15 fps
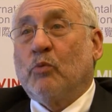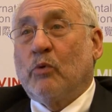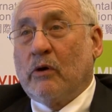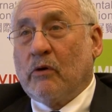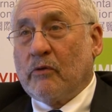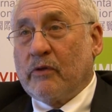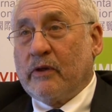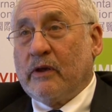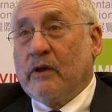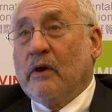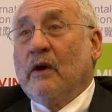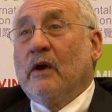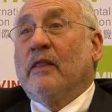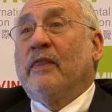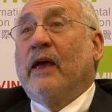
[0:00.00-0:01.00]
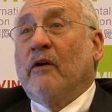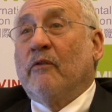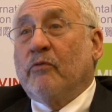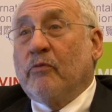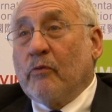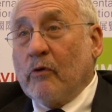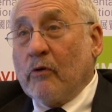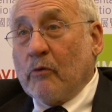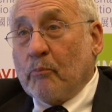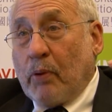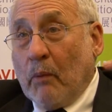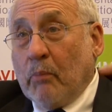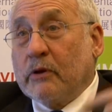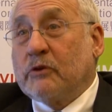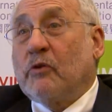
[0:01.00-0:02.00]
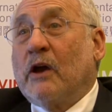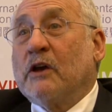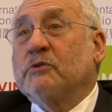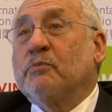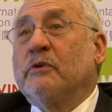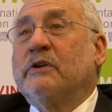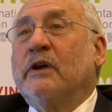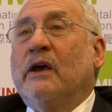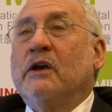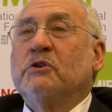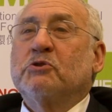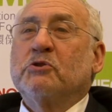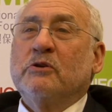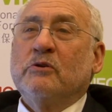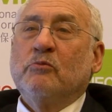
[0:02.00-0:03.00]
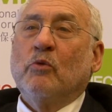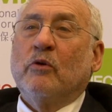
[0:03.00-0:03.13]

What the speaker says: Will they have public transportation?